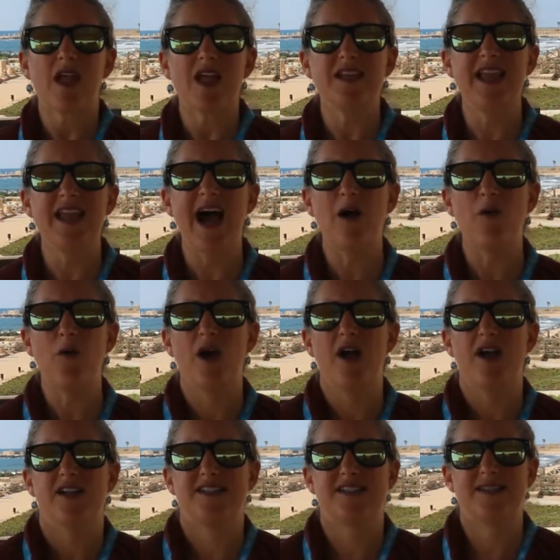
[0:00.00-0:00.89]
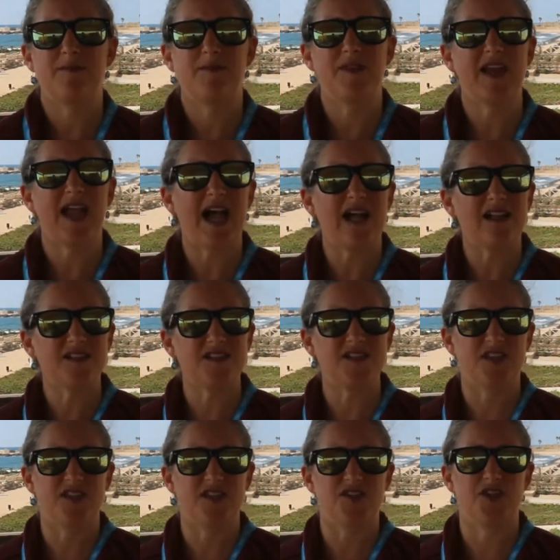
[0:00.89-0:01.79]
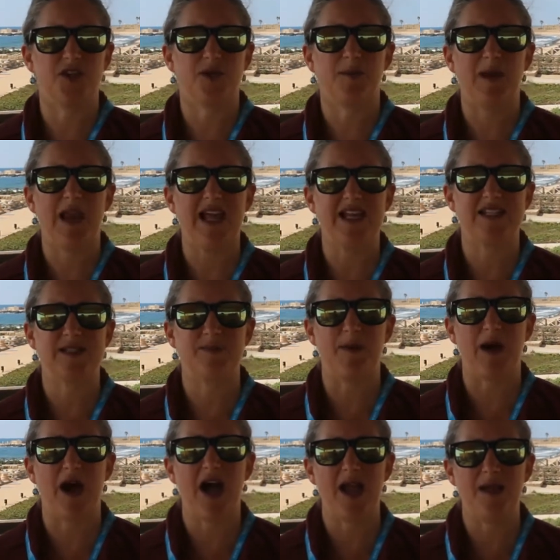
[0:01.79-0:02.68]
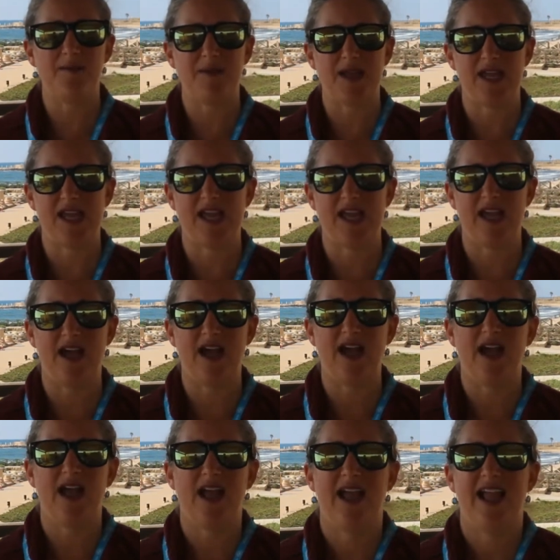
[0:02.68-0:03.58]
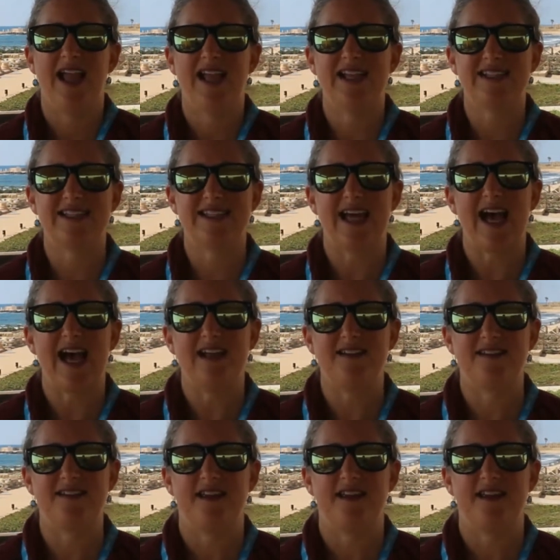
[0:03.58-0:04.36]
Now, something else that took place behind me here is that